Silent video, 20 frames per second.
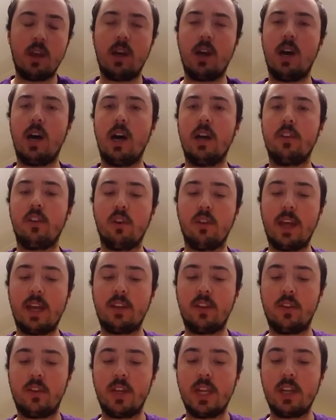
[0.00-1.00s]
So
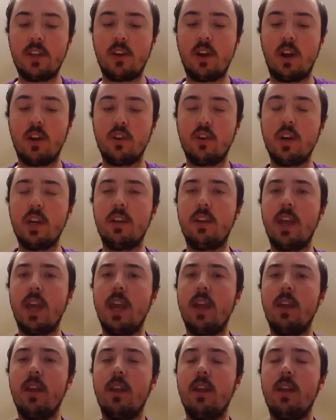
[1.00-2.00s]
that's 600
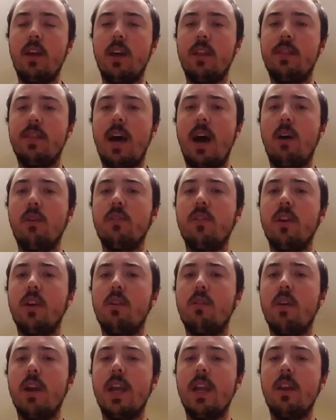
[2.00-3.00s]
to 1,000
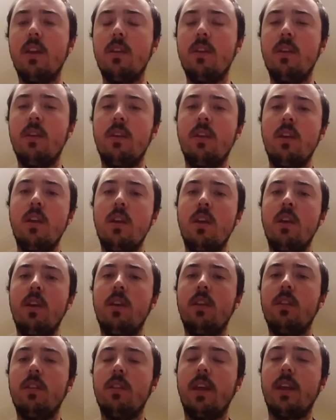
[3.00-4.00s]
grit.
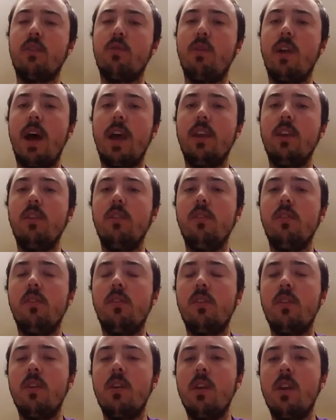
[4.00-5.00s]
That's what I
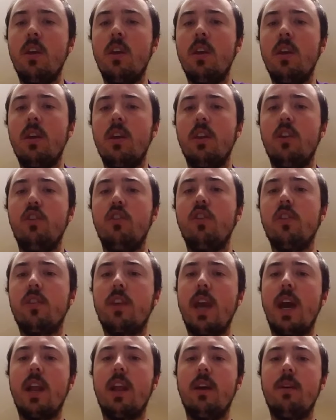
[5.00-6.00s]
use. You just
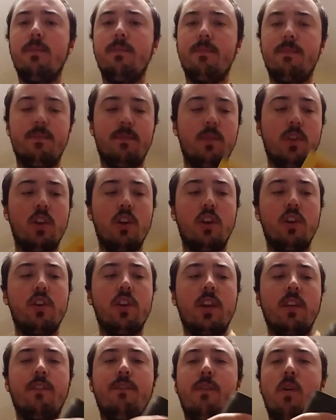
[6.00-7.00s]
gotta, you
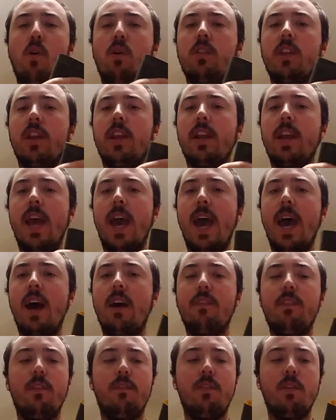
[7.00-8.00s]
can fold it in
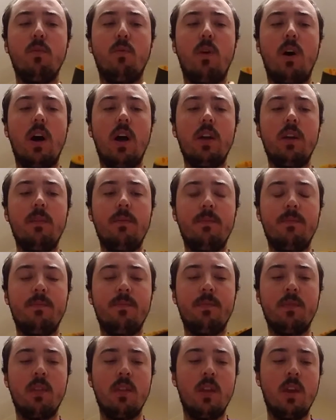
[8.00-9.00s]
half if you want,
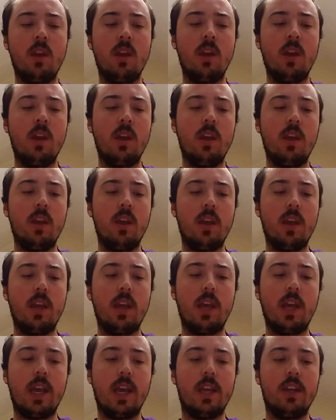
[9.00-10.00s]

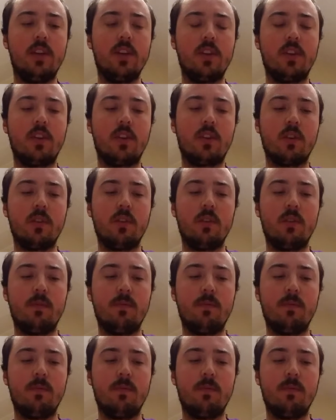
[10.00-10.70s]
and just